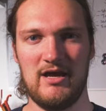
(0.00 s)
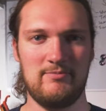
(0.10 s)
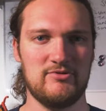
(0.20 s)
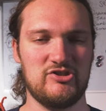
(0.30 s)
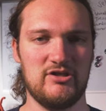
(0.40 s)

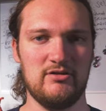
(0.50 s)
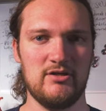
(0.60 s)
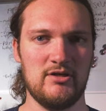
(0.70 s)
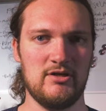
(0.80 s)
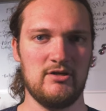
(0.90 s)
aperture,
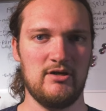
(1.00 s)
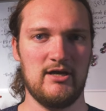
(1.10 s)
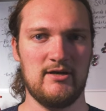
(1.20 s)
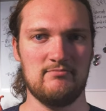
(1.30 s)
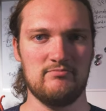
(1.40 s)

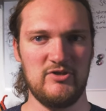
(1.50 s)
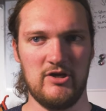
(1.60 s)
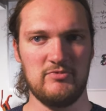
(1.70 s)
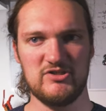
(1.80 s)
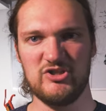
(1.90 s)
you
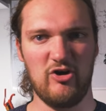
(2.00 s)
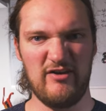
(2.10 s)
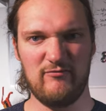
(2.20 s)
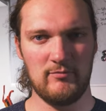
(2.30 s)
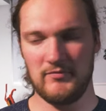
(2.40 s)
know, that's not
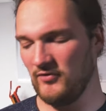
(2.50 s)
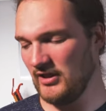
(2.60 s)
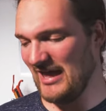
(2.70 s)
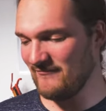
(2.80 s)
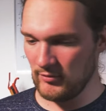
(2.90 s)
f1.4,
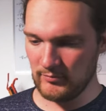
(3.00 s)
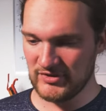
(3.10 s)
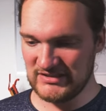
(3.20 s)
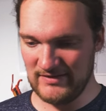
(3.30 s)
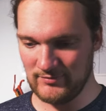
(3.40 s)
like
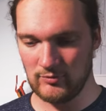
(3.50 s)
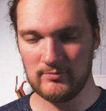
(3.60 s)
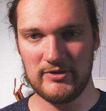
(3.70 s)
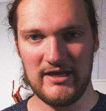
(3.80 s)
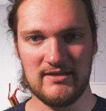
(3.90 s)
f1.7
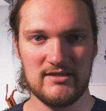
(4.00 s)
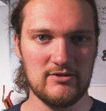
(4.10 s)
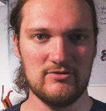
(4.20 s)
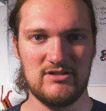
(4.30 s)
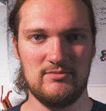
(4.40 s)
or 1.8, they
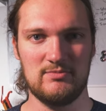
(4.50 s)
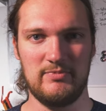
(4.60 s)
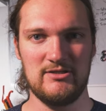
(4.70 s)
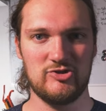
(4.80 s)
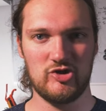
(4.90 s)
do seem to
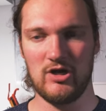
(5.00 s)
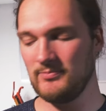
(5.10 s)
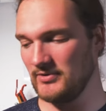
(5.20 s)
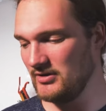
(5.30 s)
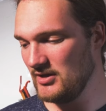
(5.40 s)
be
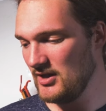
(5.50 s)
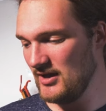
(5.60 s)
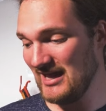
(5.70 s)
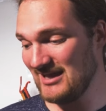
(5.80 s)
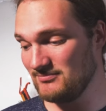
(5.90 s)
sharper
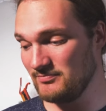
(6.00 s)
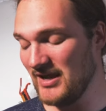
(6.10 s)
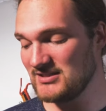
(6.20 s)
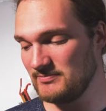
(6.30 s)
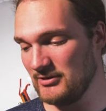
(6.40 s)
and
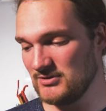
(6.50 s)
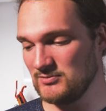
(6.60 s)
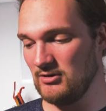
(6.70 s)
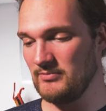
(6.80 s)
better built as well.